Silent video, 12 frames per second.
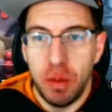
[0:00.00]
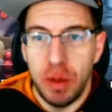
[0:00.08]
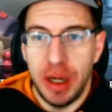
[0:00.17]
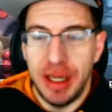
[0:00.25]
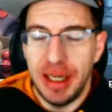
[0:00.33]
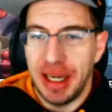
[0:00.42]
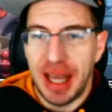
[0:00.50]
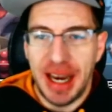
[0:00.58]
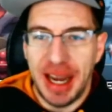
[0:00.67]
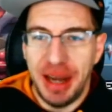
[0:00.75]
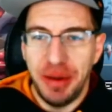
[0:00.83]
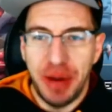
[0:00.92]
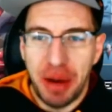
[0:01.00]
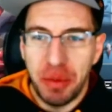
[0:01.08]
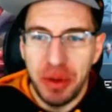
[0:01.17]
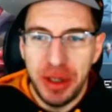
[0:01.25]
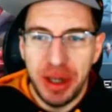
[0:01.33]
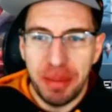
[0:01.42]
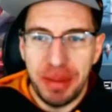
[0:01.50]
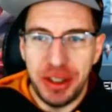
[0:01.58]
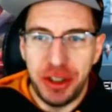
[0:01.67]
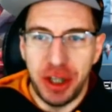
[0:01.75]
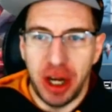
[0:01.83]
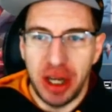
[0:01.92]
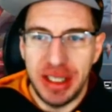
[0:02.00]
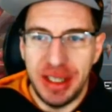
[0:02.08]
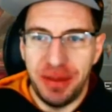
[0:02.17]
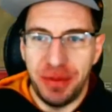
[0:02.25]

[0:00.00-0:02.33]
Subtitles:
Again, I would not be shocked if